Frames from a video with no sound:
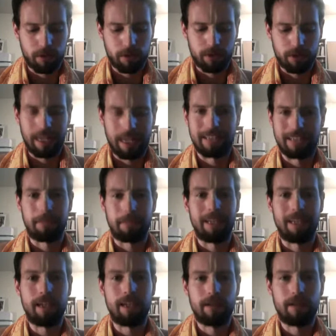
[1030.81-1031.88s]
to Krishna as a
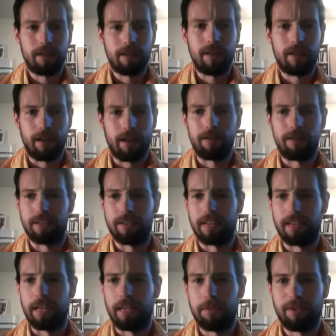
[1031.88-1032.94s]
pig,
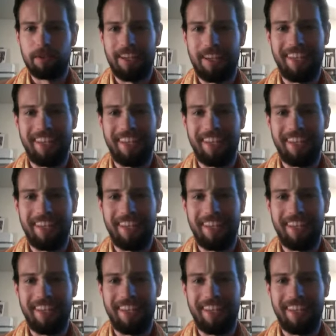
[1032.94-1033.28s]
oftentimes,